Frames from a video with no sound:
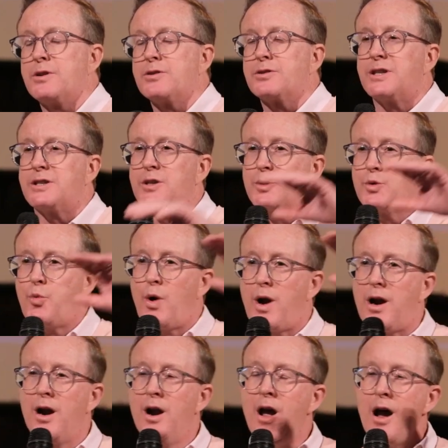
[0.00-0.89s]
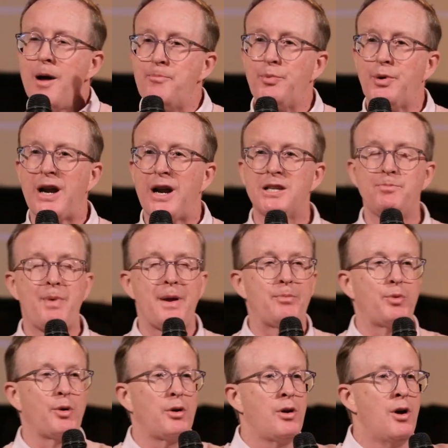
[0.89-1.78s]
This is where oppressed
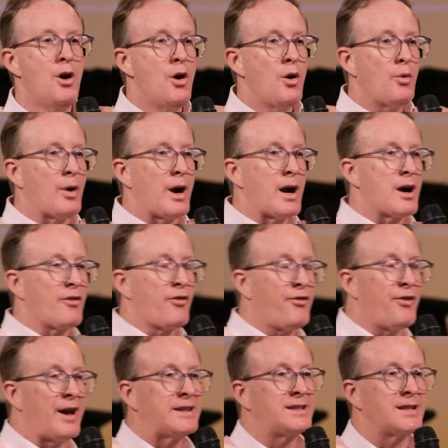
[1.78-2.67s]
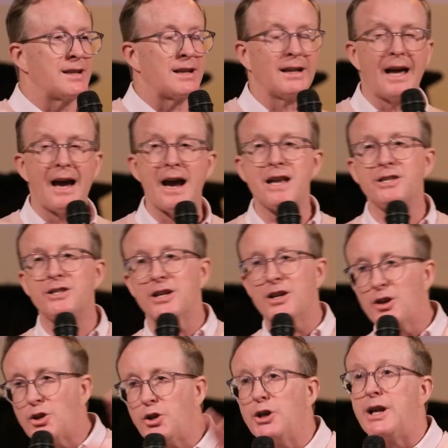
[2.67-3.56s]
people were fed to the lions,
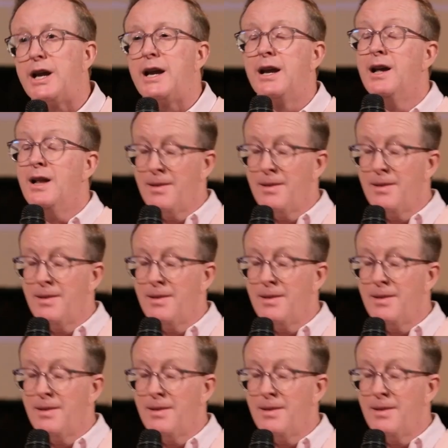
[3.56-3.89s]
including